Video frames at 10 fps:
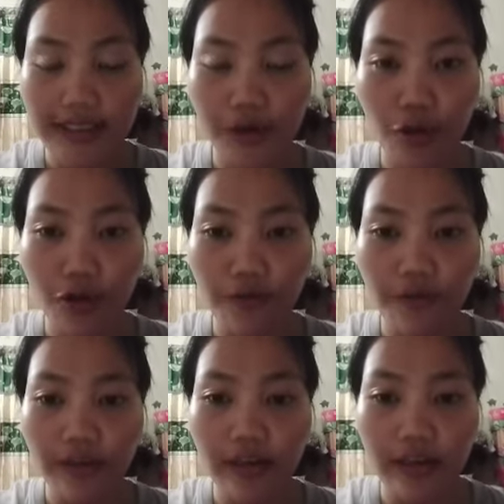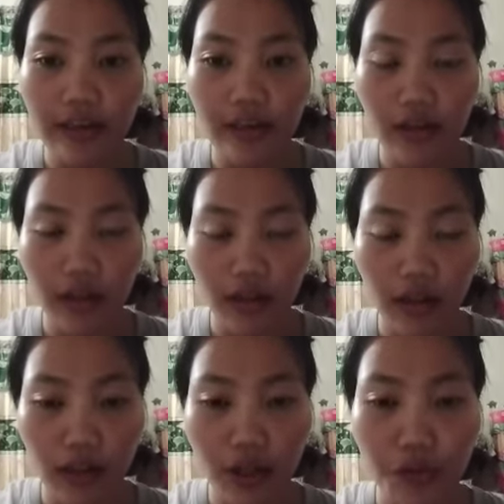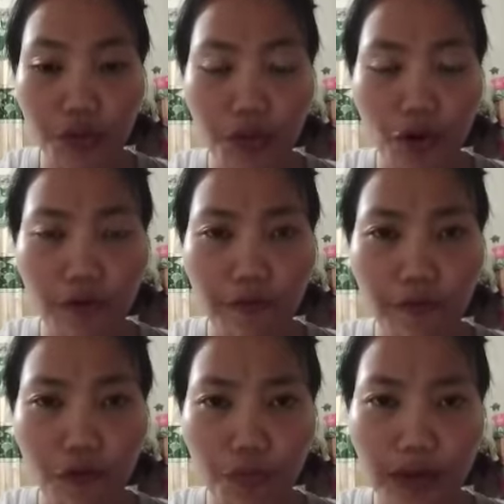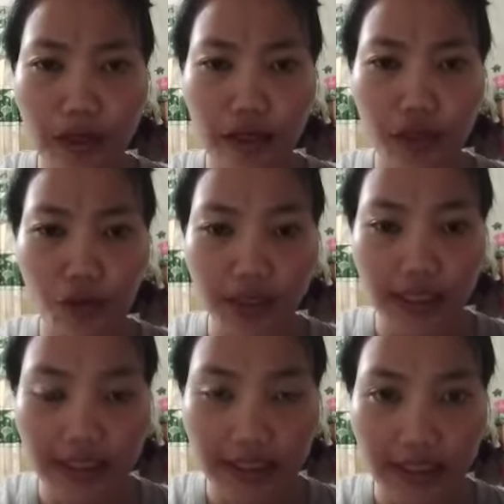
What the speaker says: cover the life of human language.